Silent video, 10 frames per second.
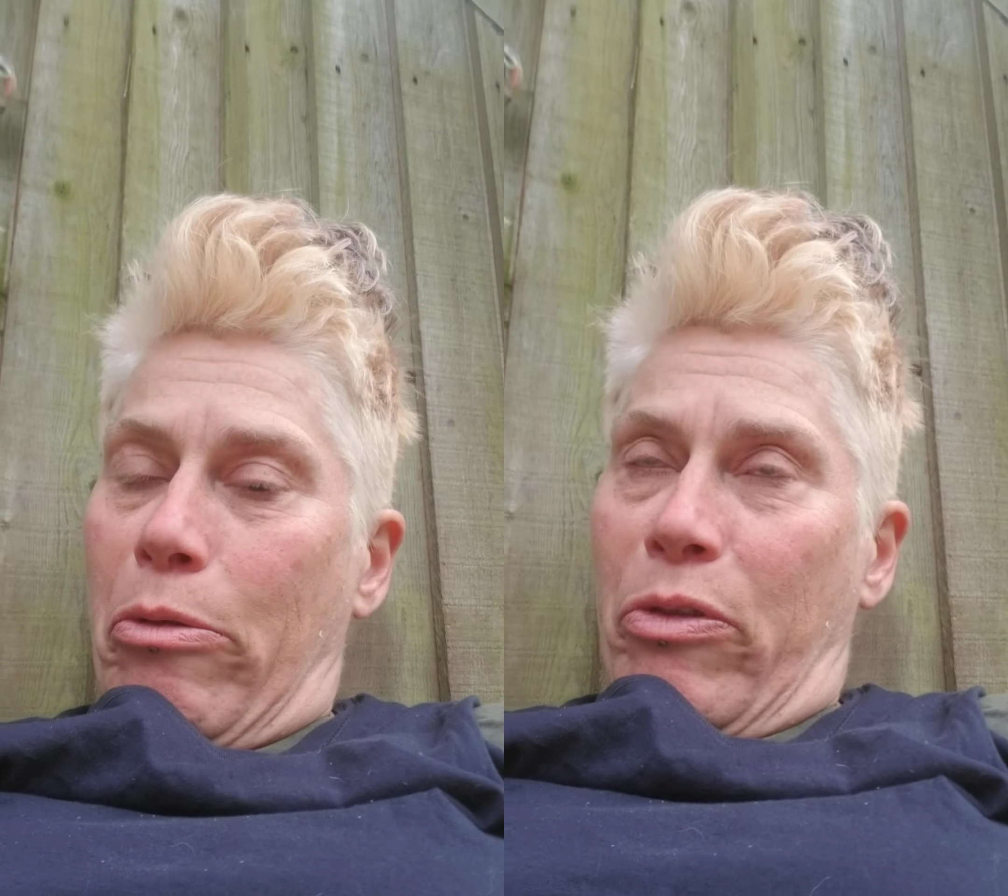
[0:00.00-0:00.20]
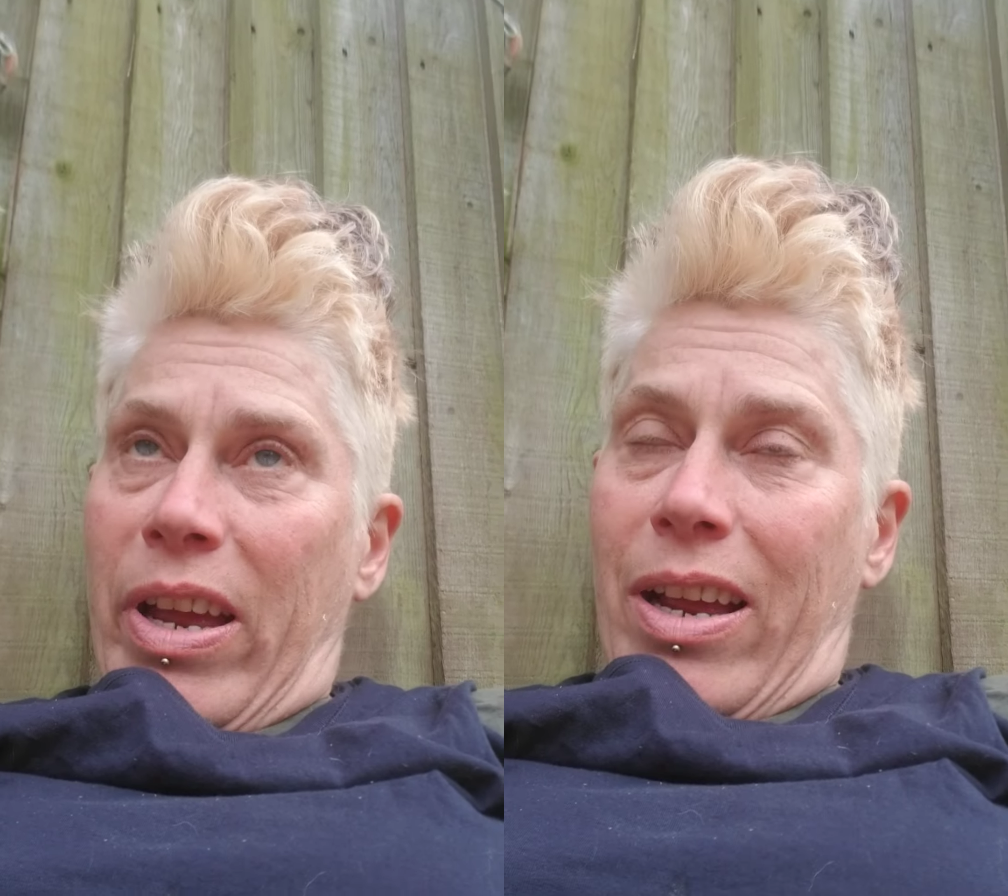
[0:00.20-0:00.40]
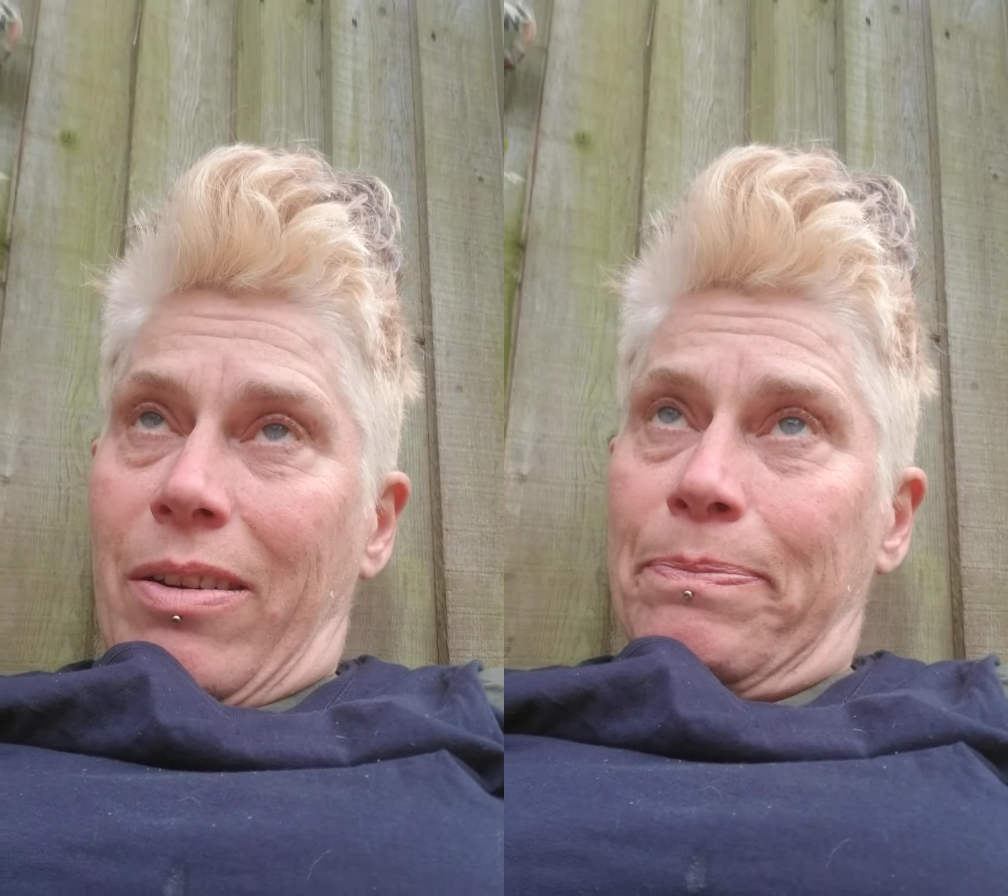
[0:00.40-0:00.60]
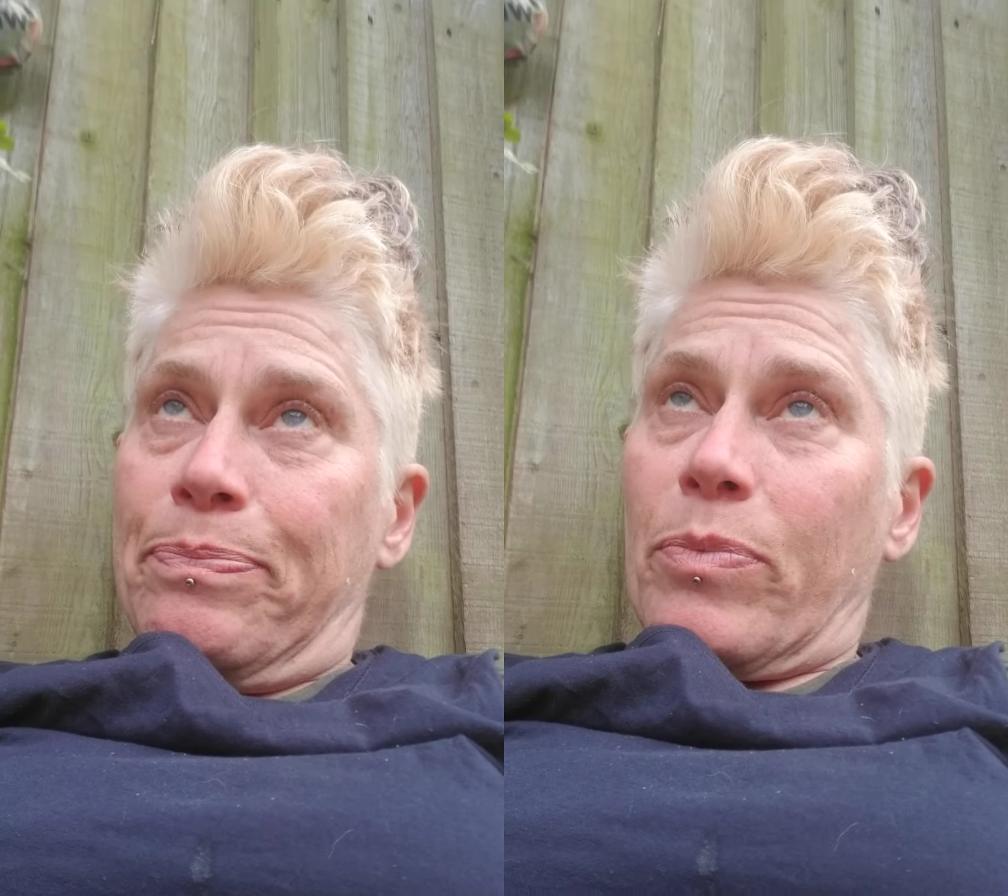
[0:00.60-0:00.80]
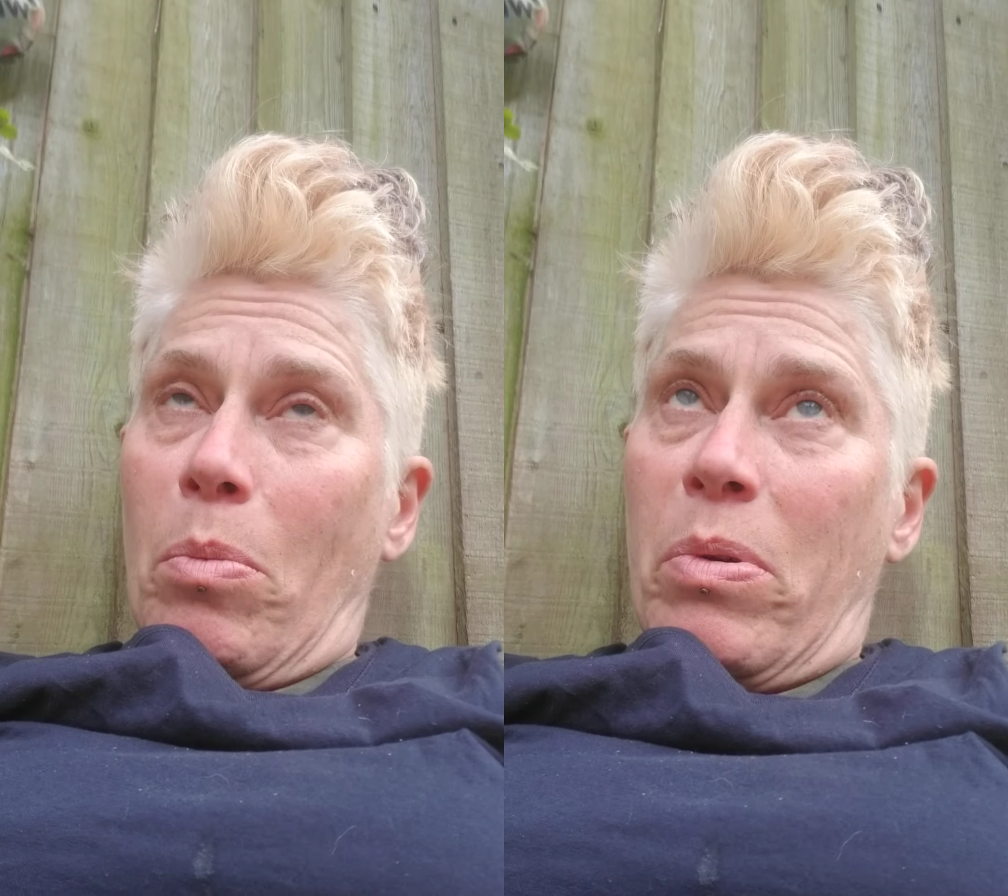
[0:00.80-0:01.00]
fat.
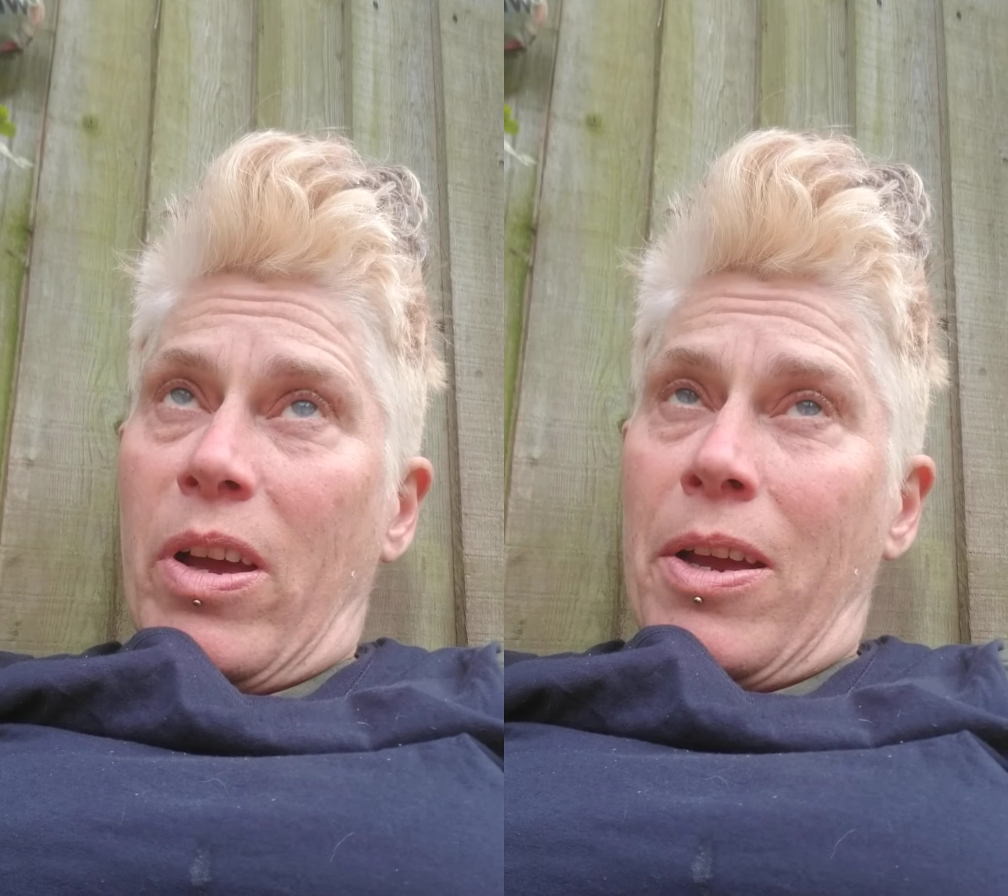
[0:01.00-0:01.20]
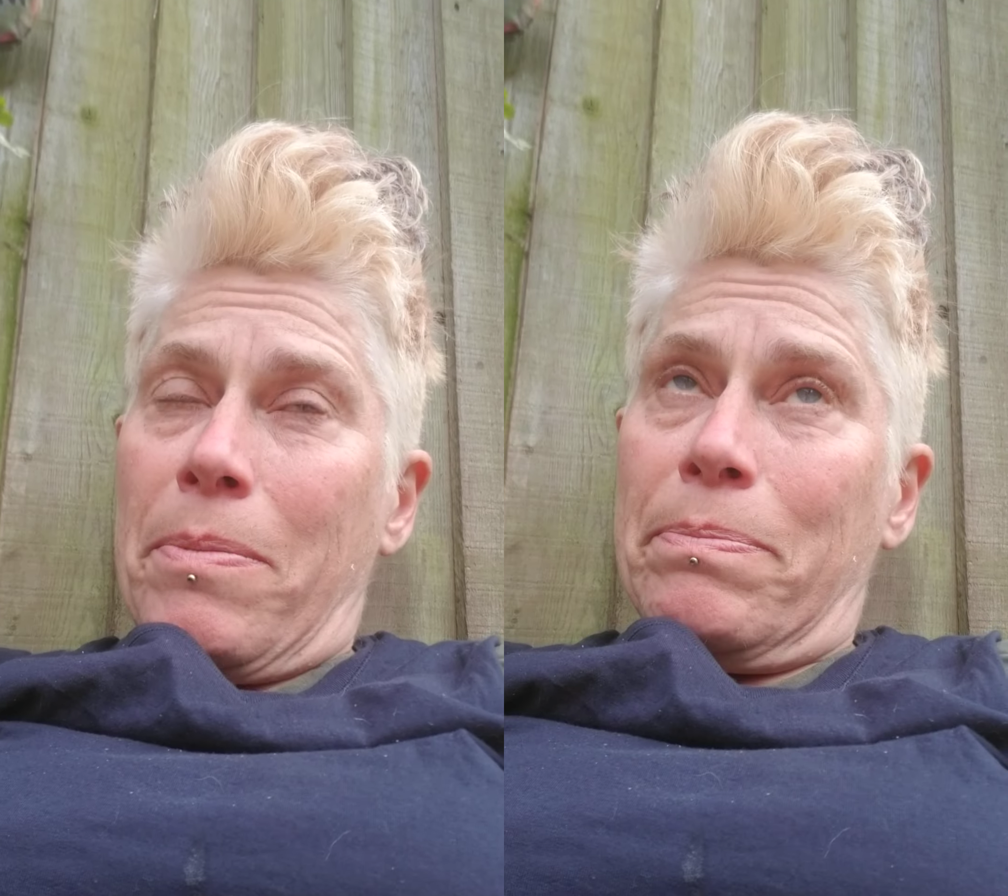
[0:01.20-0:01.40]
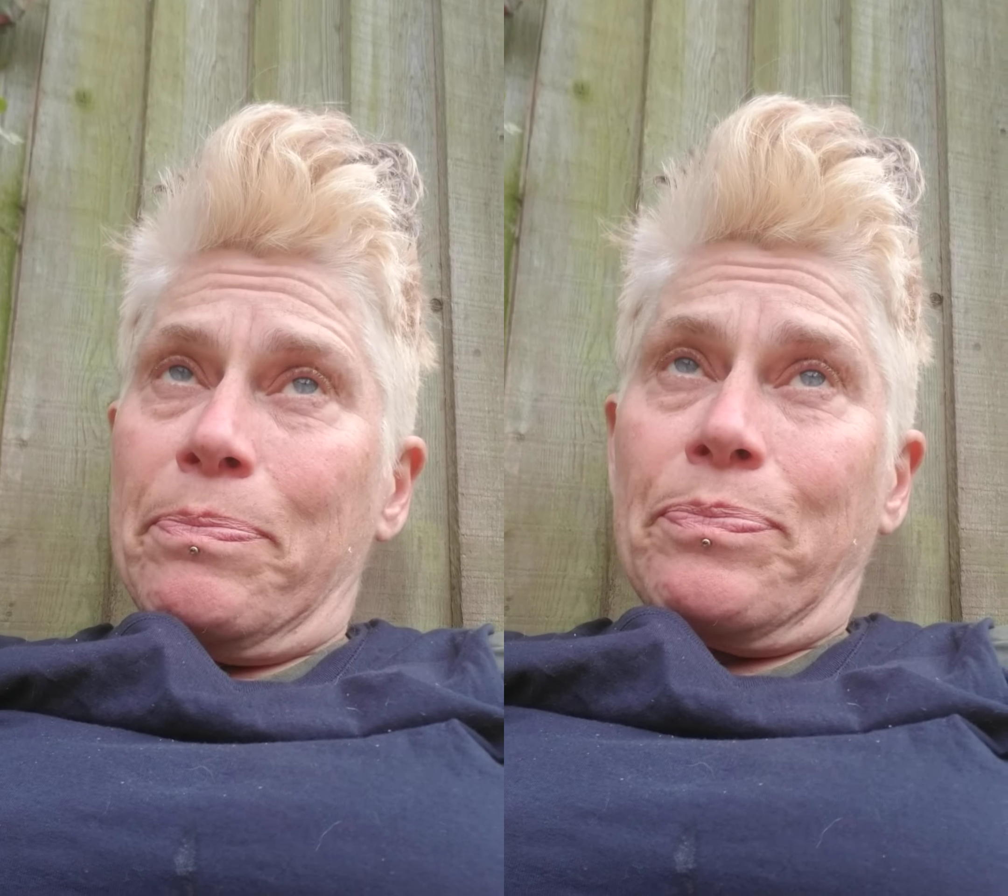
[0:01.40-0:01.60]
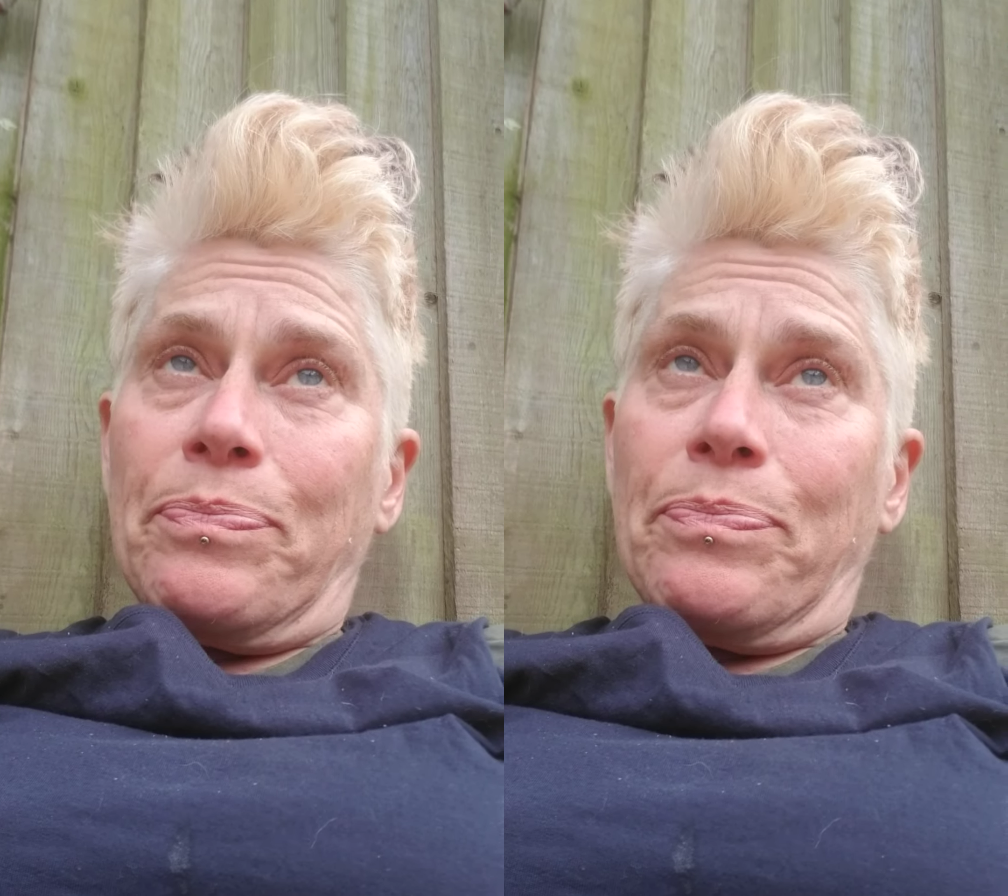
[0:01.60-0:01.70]
But I'm